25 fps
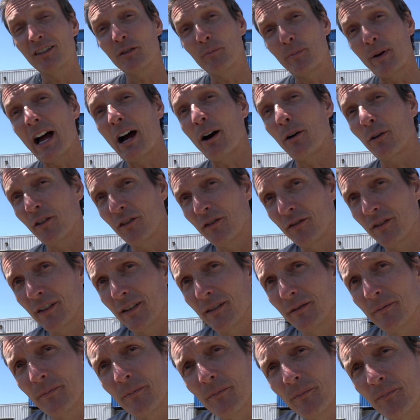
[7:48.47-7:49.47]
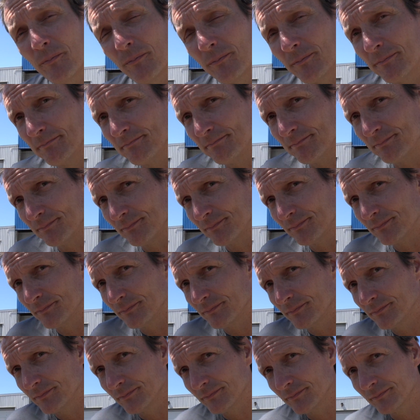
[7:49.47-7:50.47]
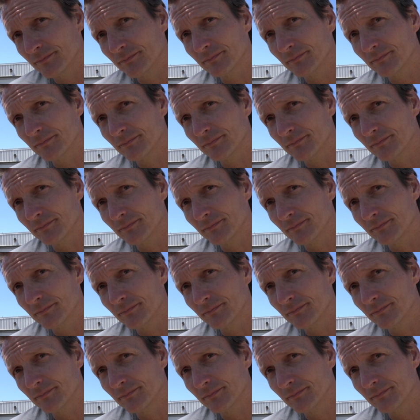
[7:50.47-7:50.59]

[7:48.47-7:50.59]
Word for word: the is power it your, of it. Is it your first?